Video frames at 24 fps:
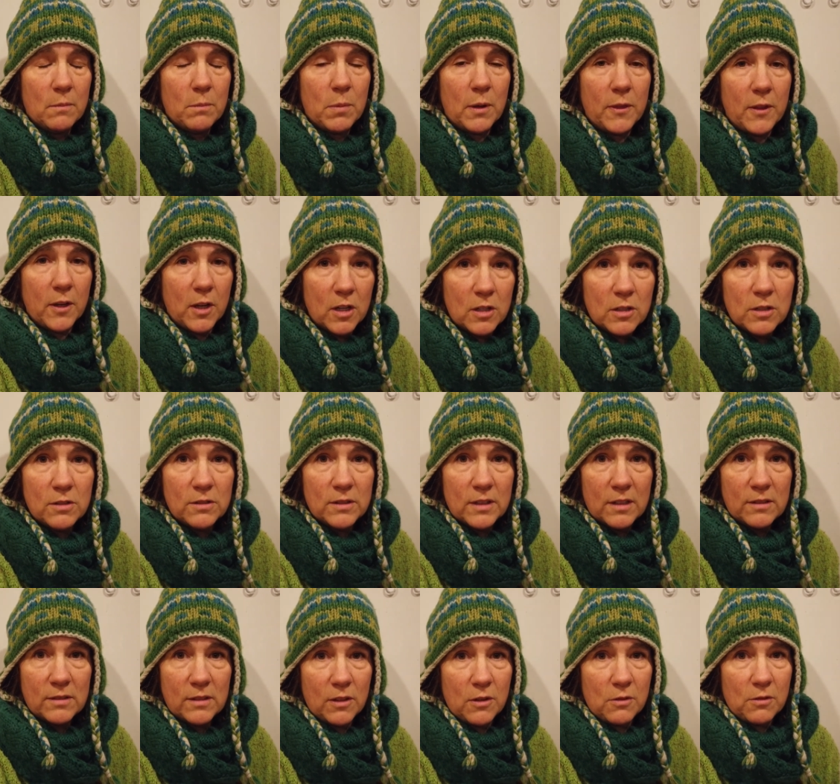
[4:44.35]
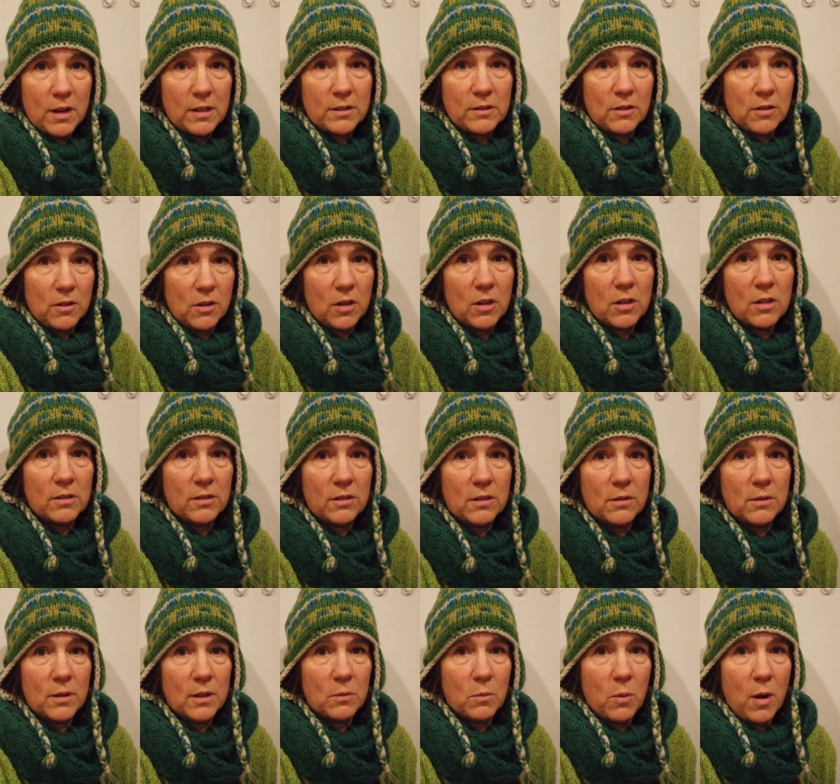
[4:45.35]
But the good news is that the rest of the herd is
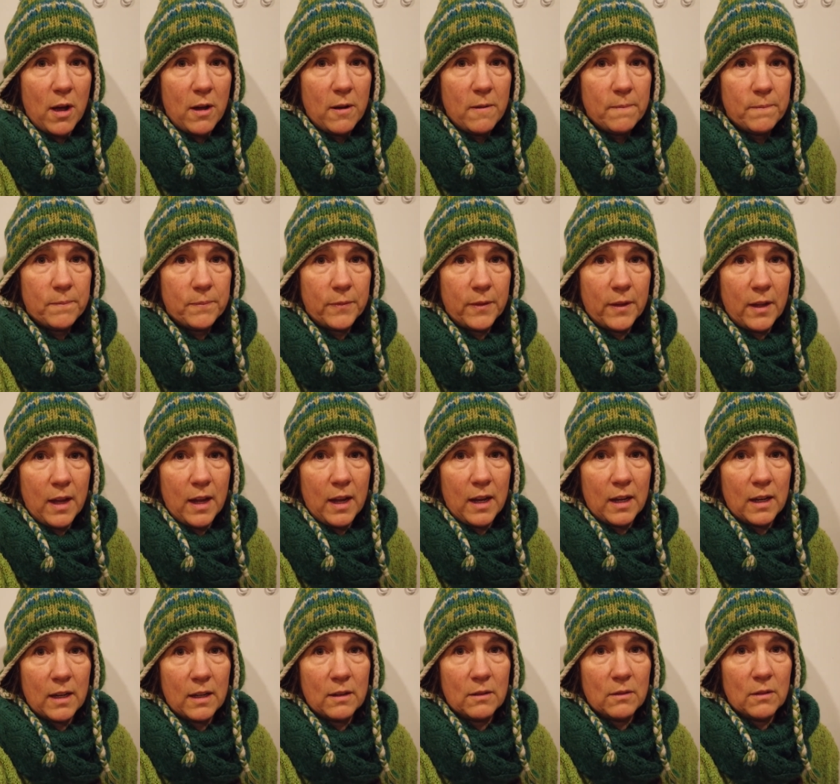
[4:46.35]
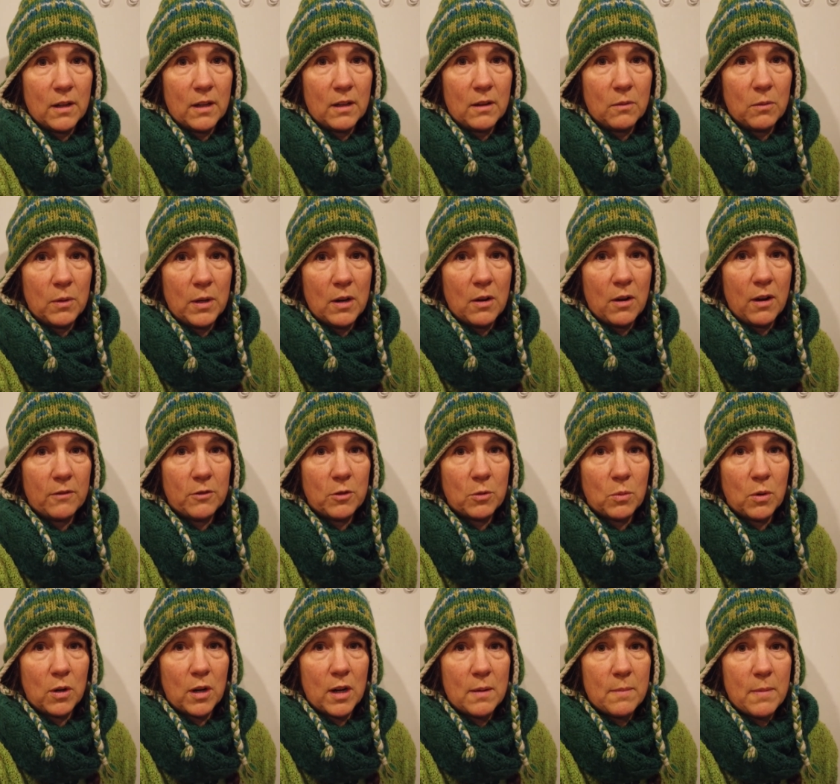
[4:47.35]
doing well and we don't have
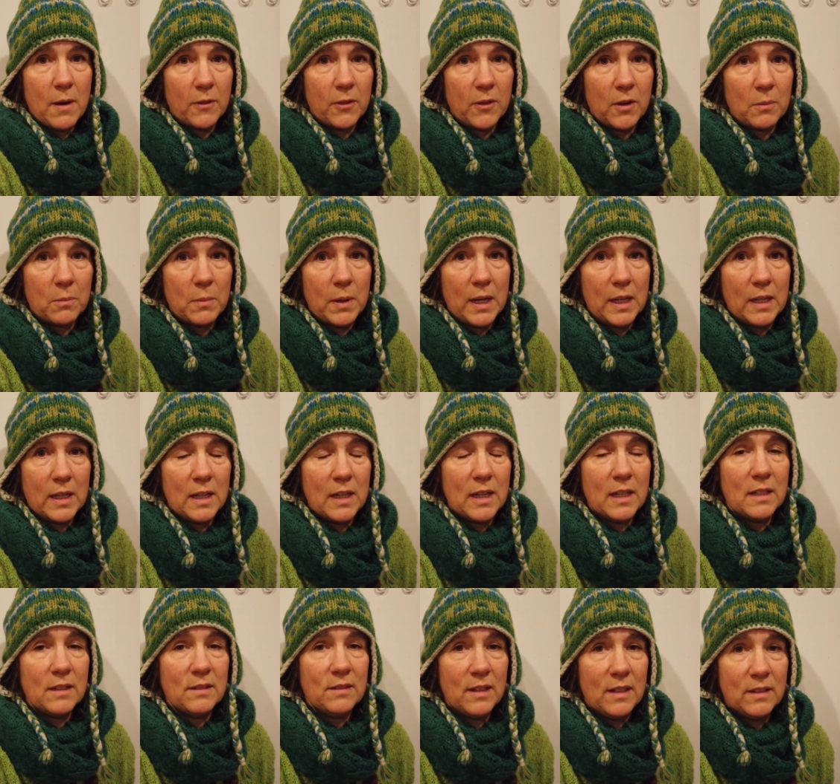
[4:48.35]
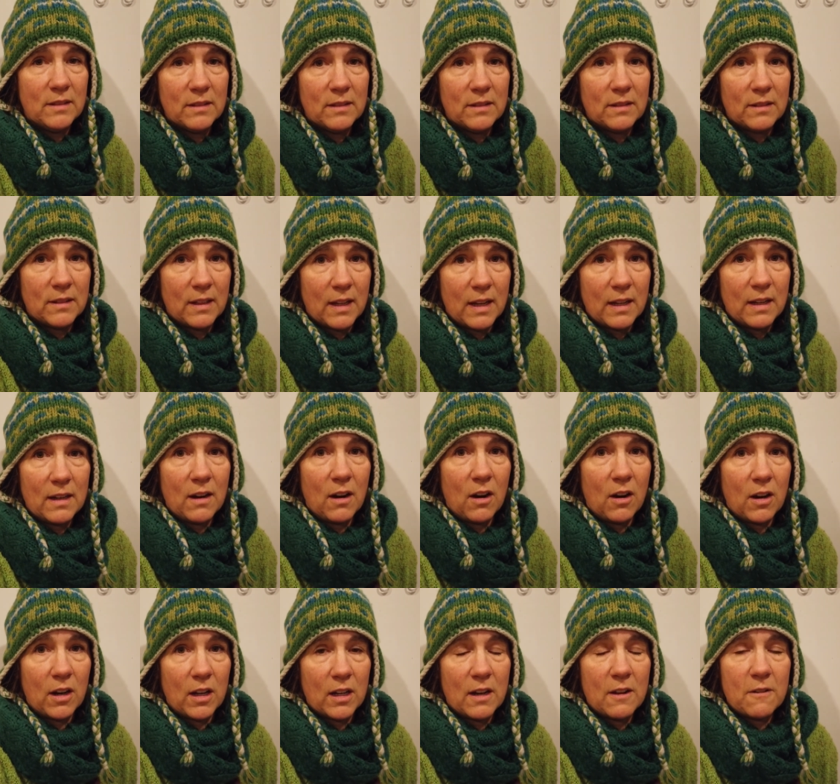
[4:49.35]
to worry about there being any diseases that
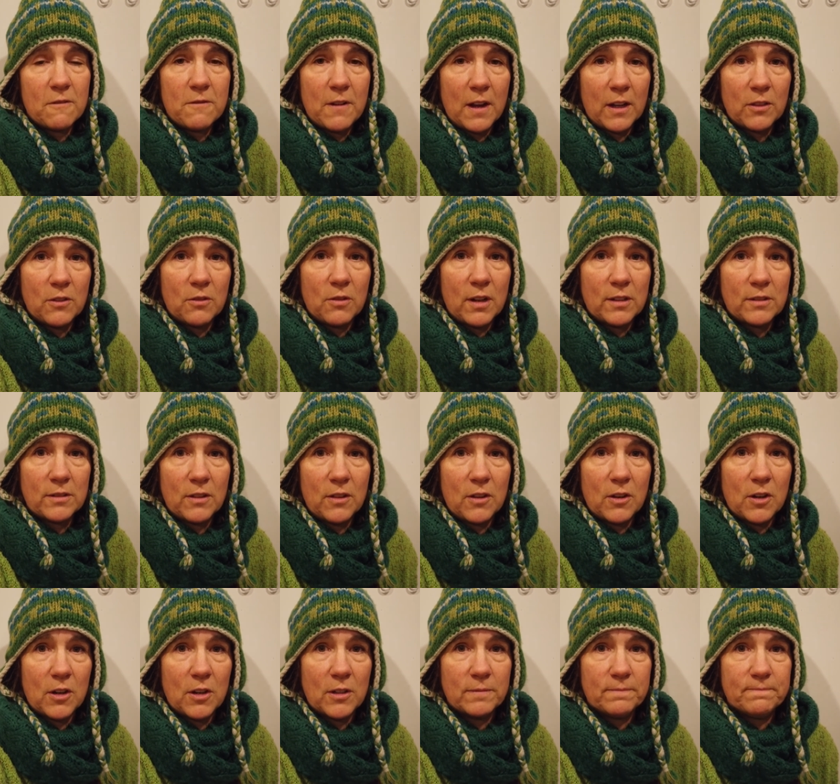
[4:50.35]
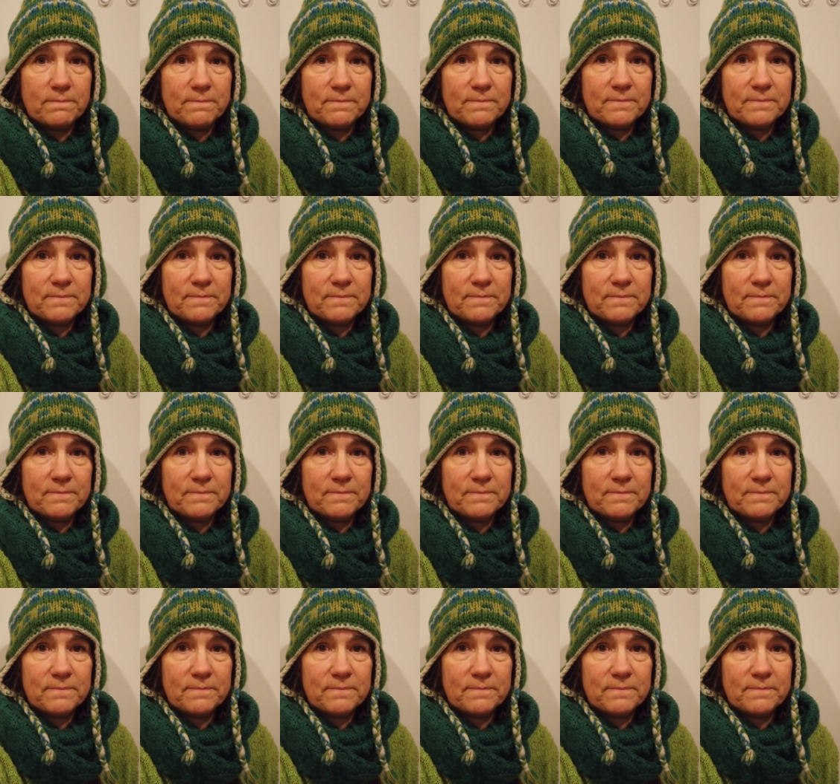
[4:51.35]
are gonna affect the rest of the herd.